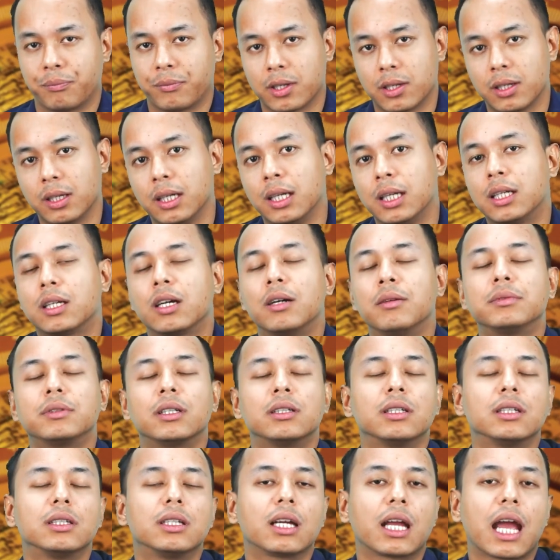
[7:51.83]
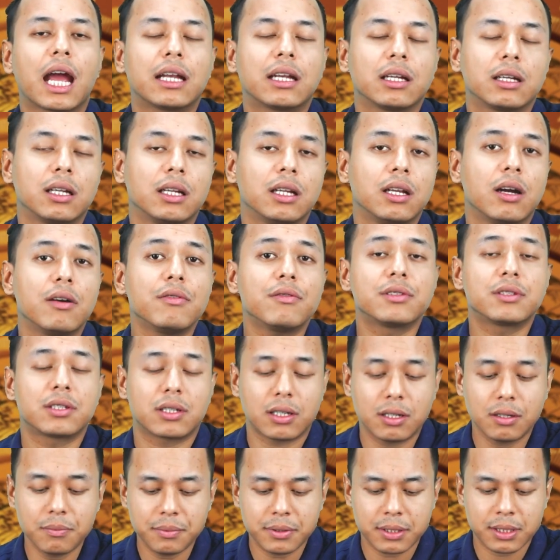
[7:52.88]
it comes under the category of
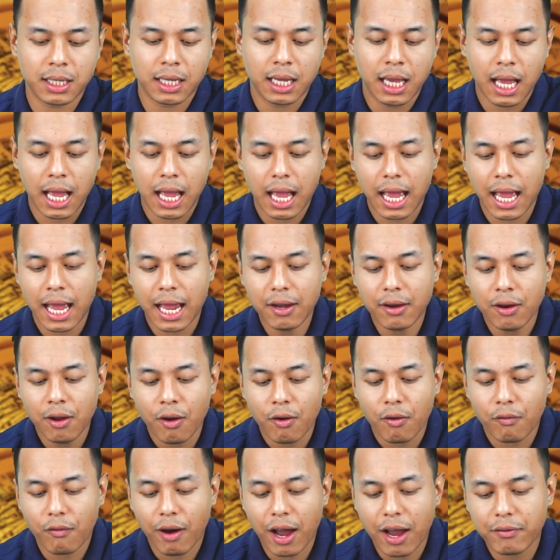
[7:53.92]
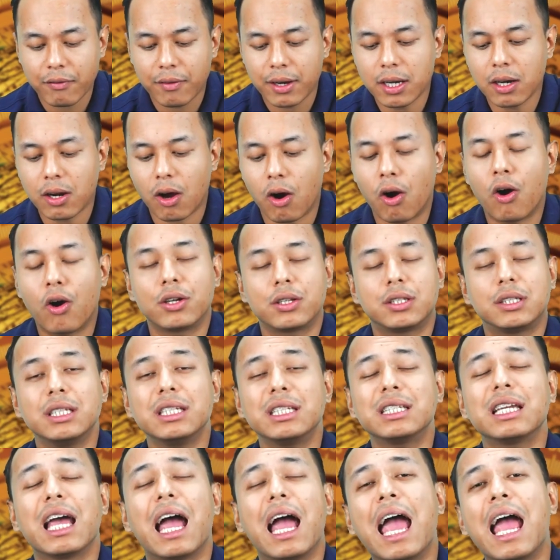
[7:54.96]
shrubs, and vibrant
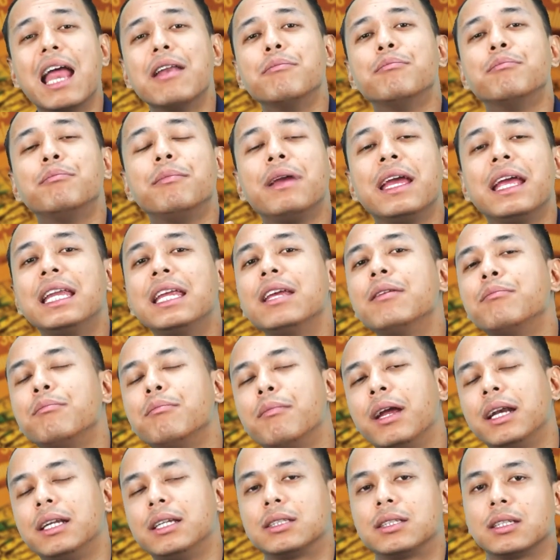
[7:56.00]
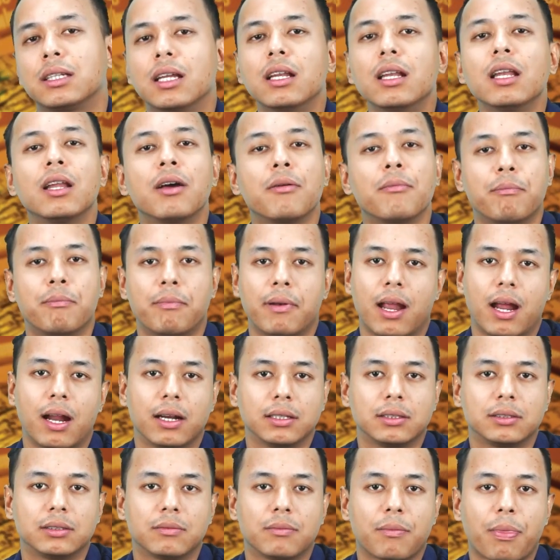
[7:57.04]
orchids and many medicinal
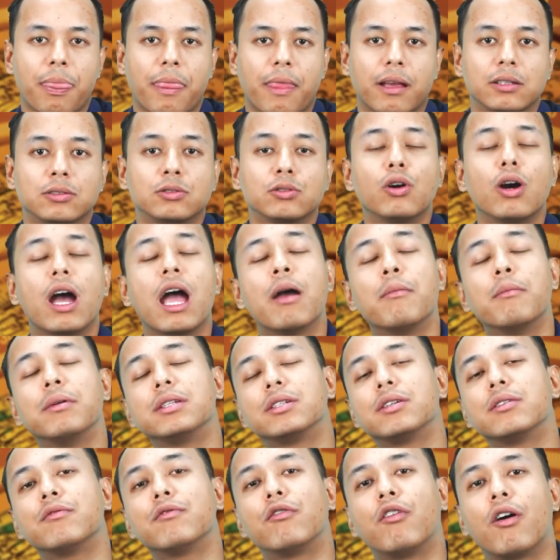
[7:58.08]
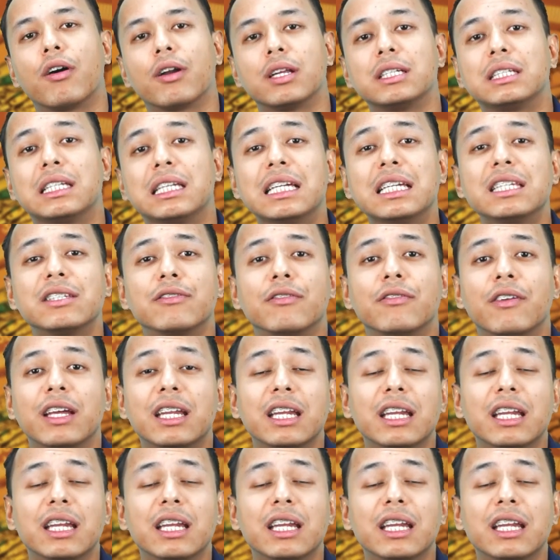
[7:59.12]
plants. So Amazon forest is very